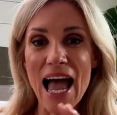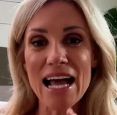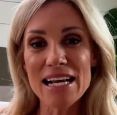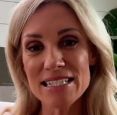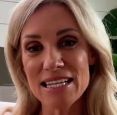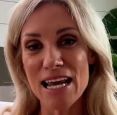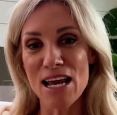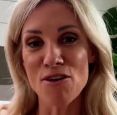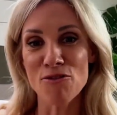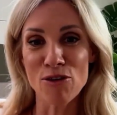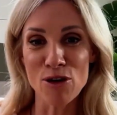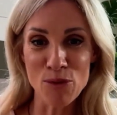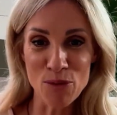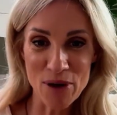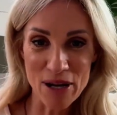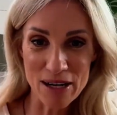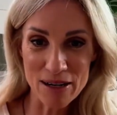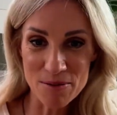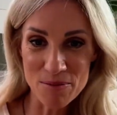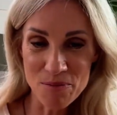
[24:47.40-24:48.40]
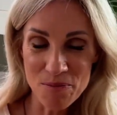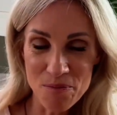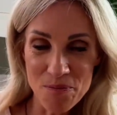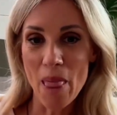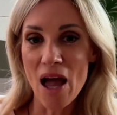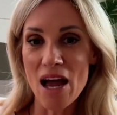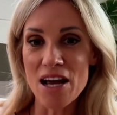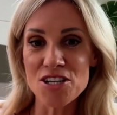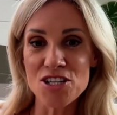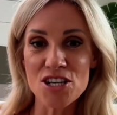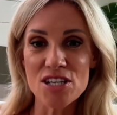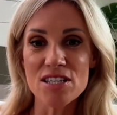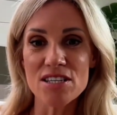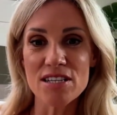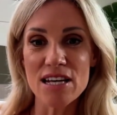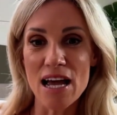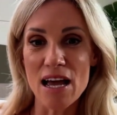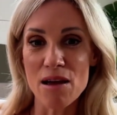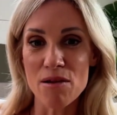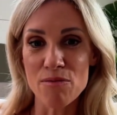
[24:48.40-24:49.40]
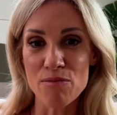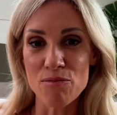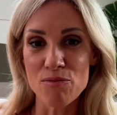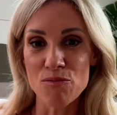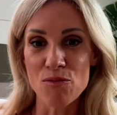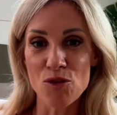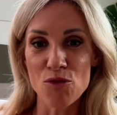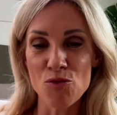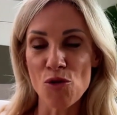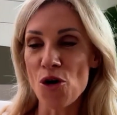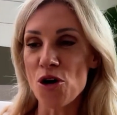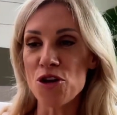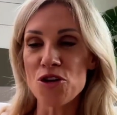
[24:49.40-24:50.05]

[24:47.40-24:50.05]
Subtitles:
at everyone, I just wrote